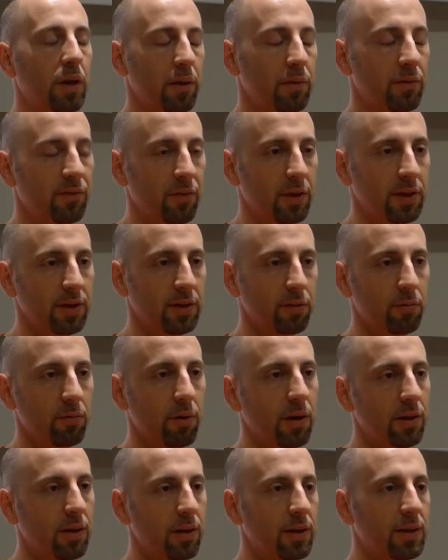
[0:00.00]
my name is Vasco
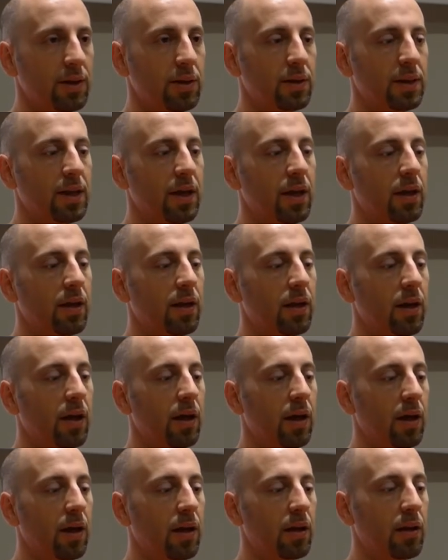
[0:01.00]
Duarte, as you said,
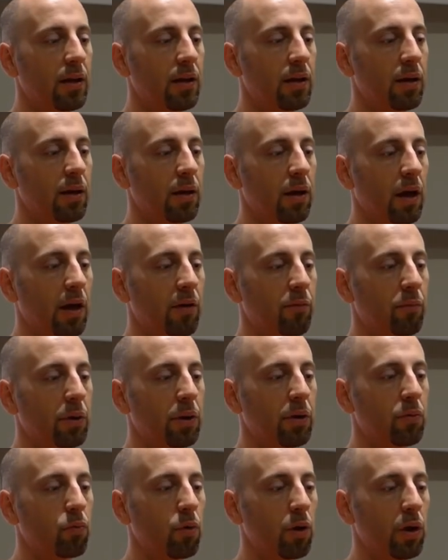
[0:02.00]
and I've
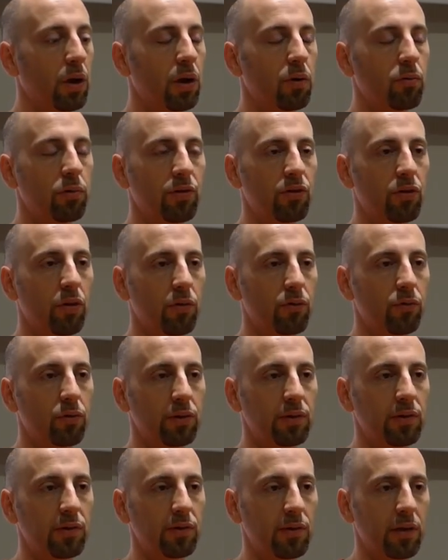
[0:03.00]
been working with software
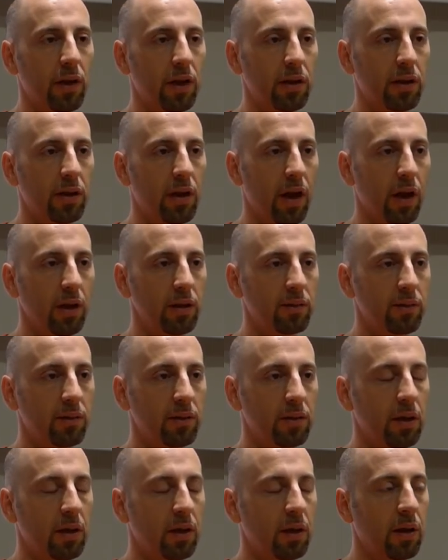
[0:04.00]
since '98,
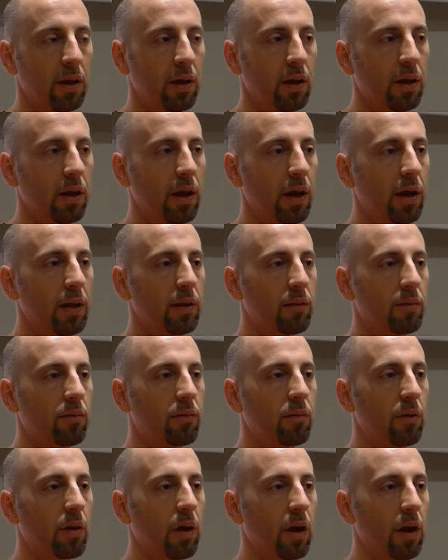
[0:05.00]
and
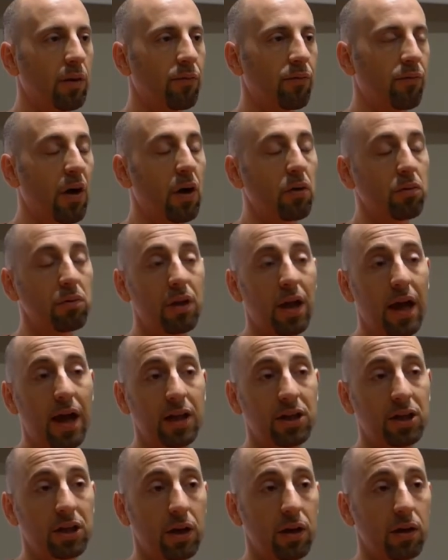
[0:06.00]
I found
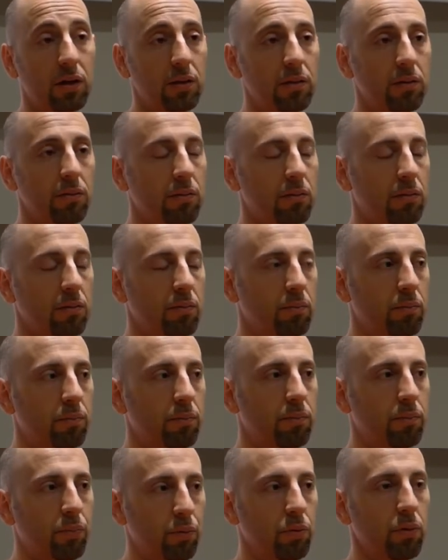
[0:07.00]
Agile
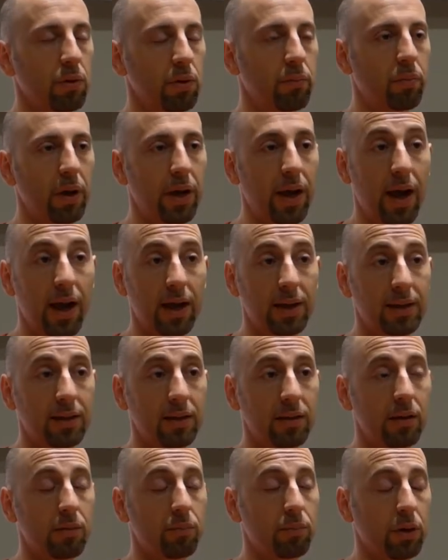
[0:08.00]
purely by
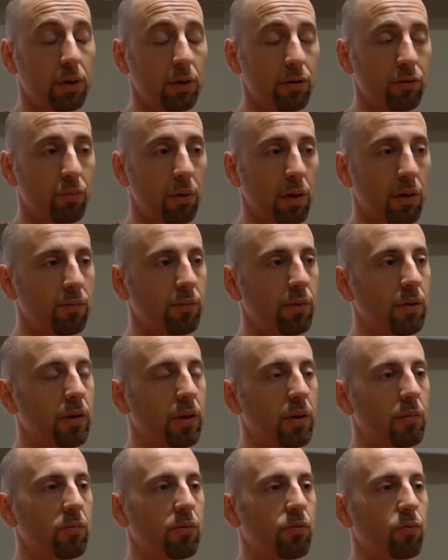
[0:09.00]
accident because one of the
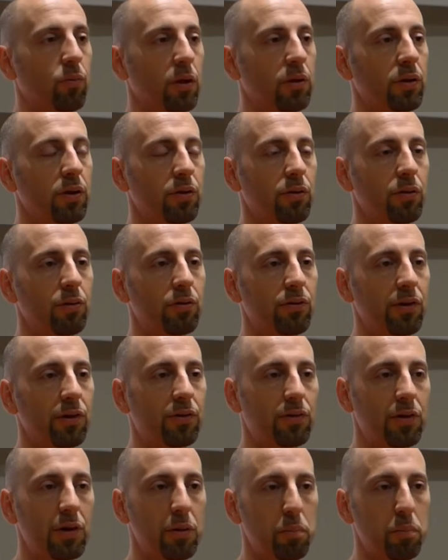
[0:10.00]
teams wanted to use
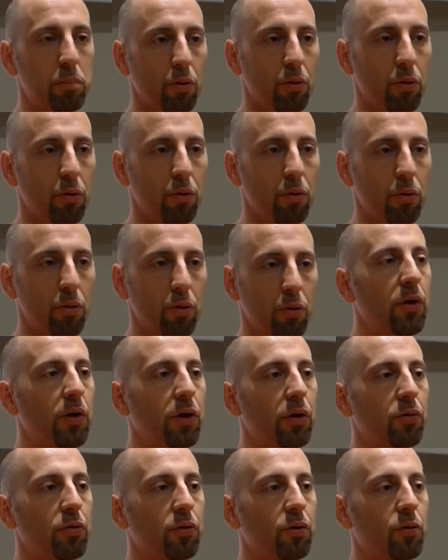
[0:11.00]
Extreme. So that's a
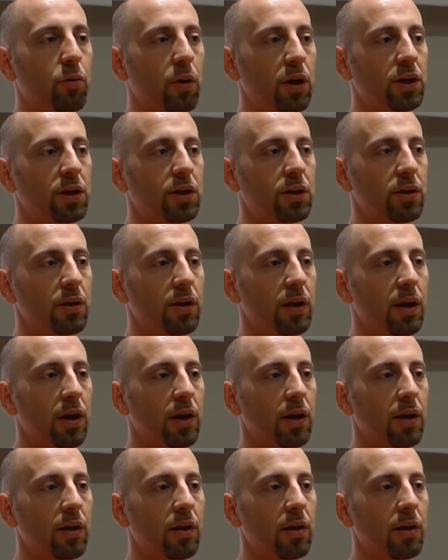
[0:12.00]
very good question,
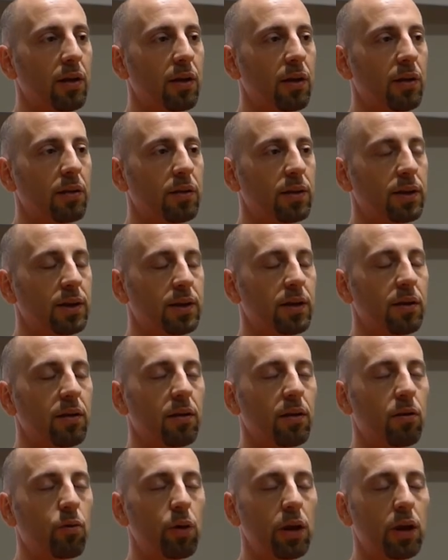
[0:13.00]
and just
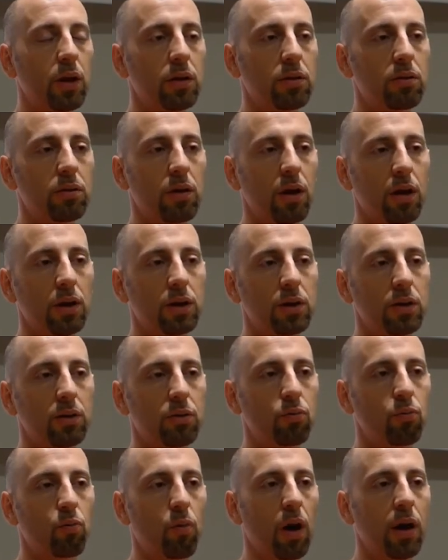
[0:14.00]
a quick introduction
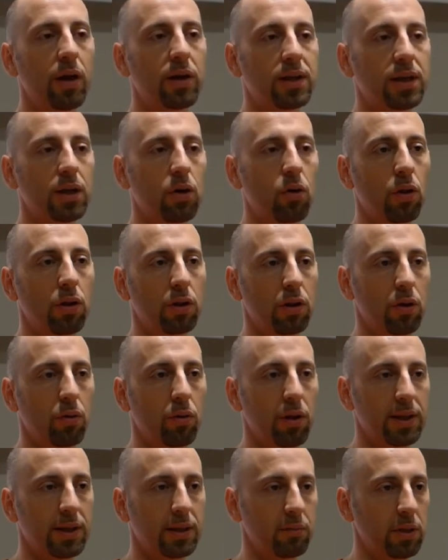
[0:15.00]
to why it's called no
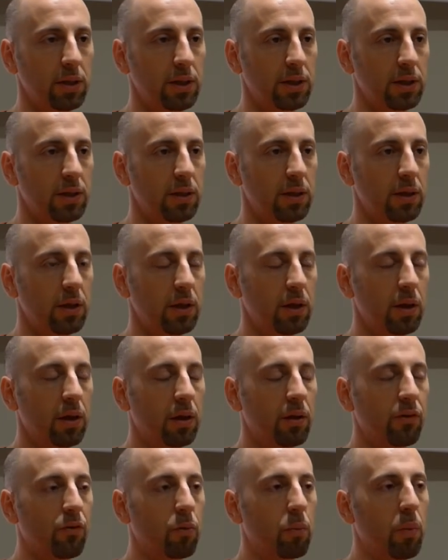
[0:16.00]
estimates.
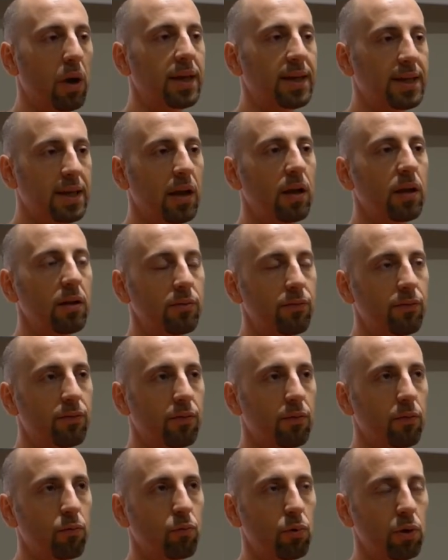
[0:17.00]
So
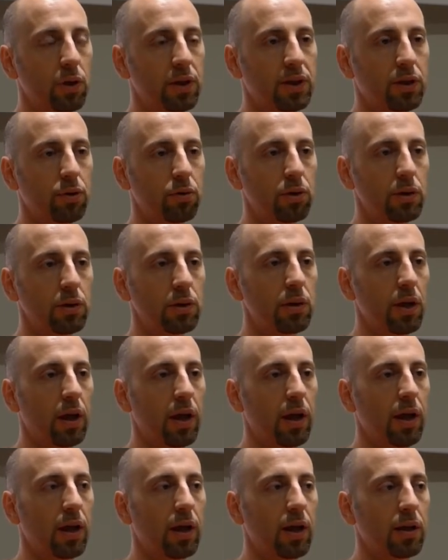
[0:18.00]
myself, Woody Zuil,
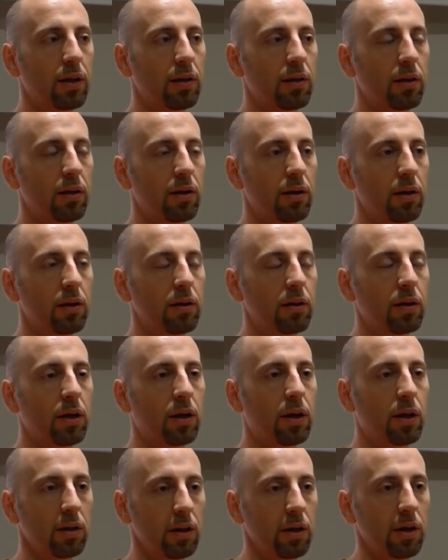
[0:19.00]
and Neil
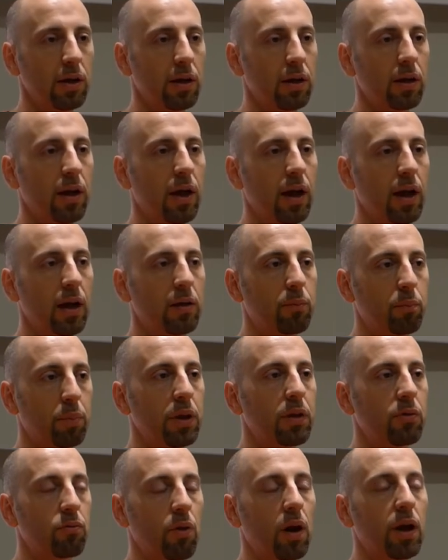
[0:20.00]
Killick had
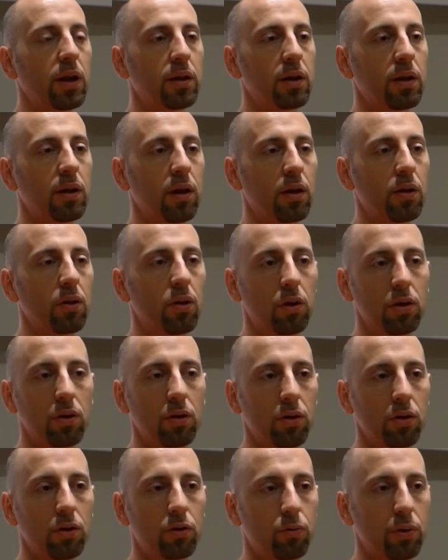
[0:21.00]
been writing a lot
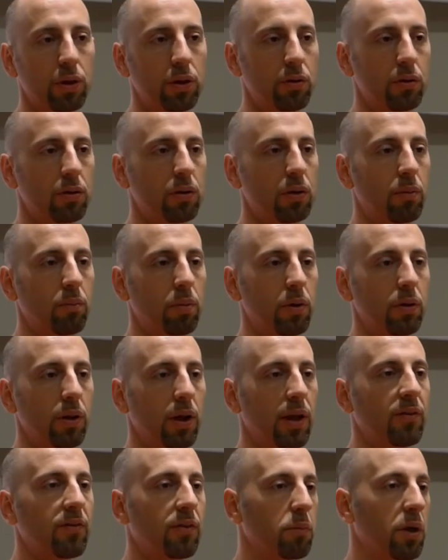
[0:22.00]
on Twitter about
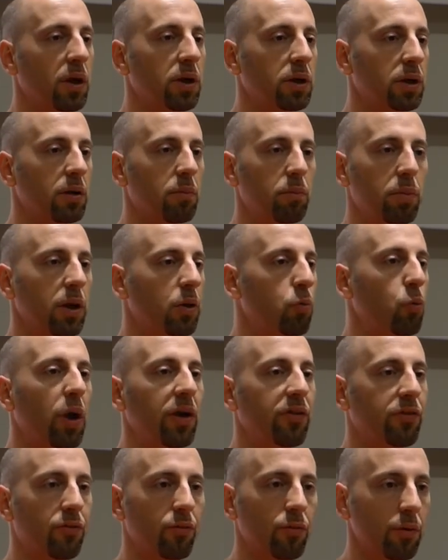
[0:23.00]
estimation being
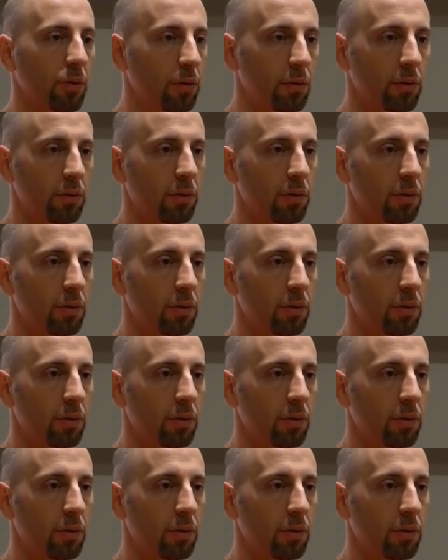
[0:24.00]
wasteful,